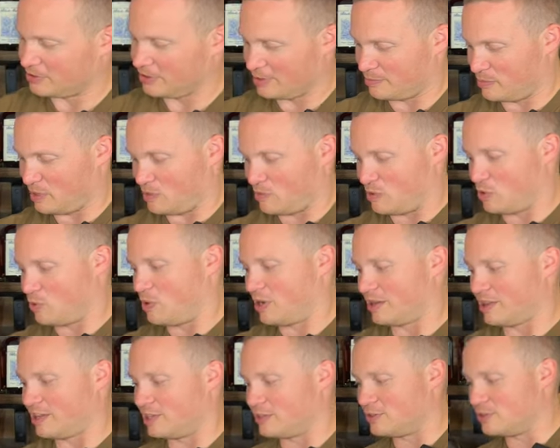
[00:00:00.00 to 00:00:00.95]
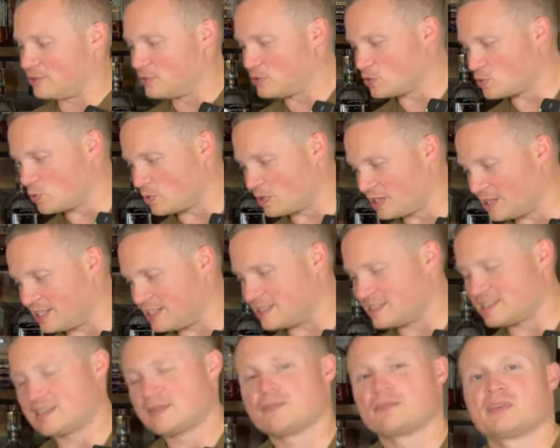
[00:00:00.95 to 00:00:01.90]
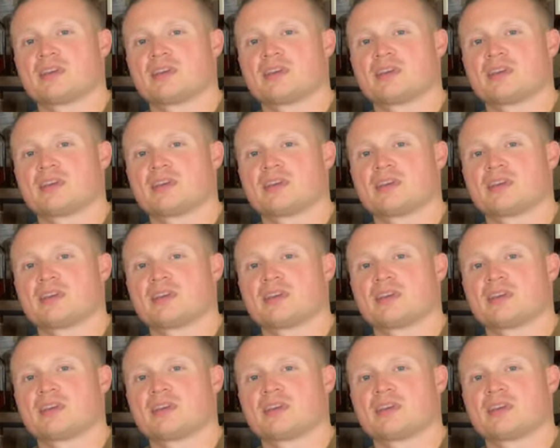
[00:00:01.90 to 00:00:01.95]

That may be why they used one of these